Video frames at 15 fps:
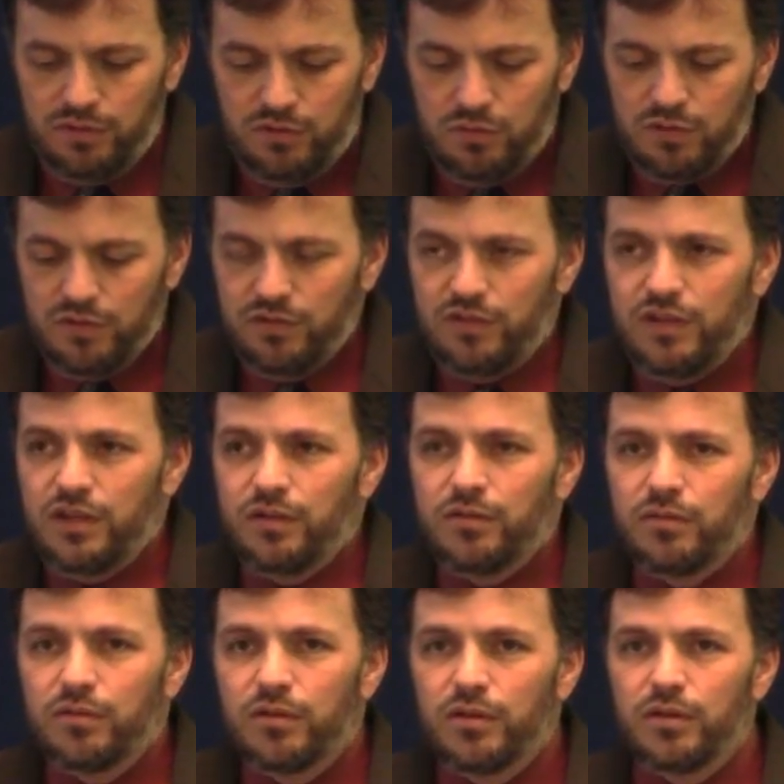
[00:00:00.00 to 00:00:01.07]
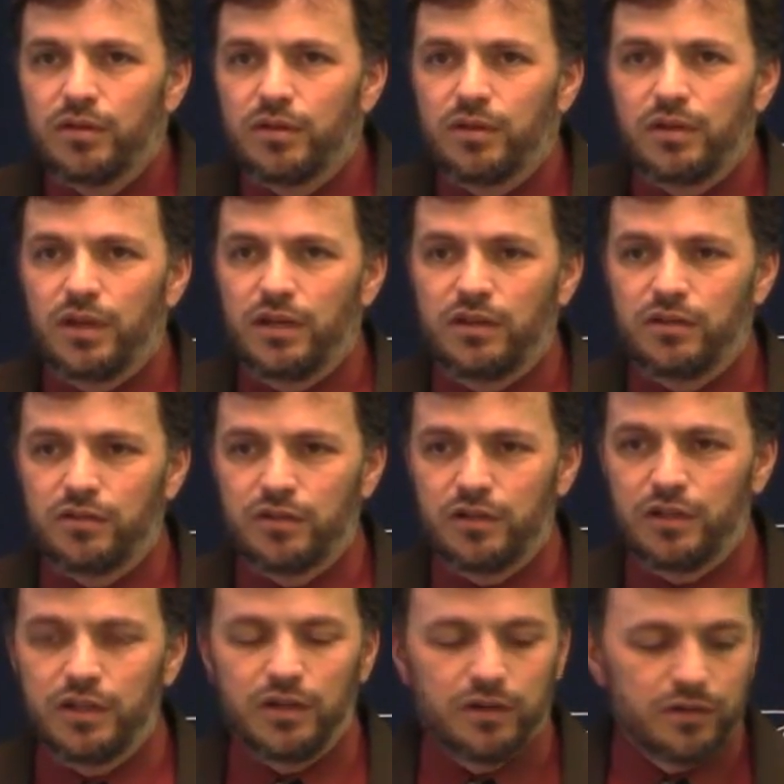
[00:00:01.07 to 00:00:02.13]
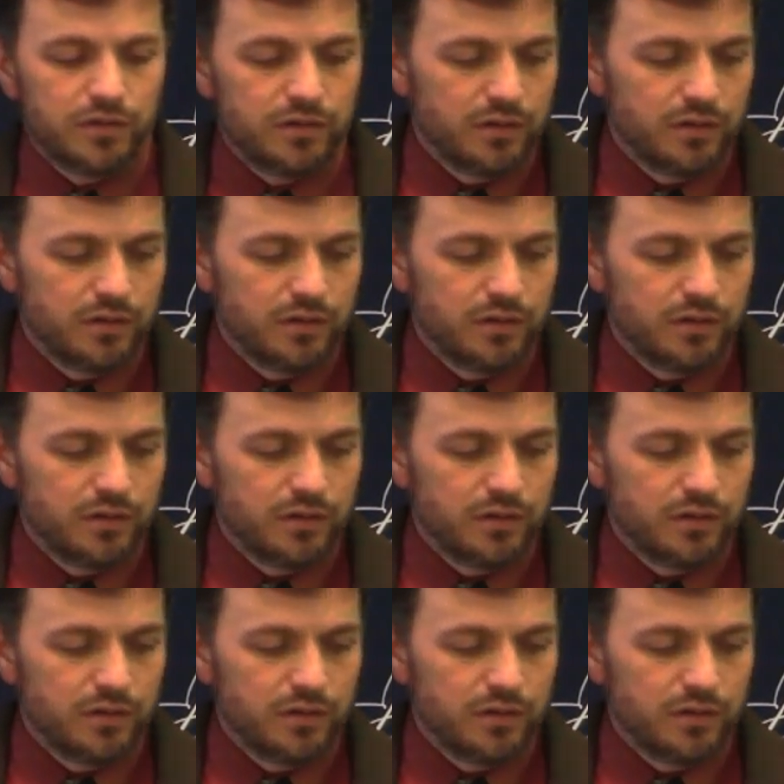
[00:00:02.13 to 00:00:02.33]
You can see it and it's clear.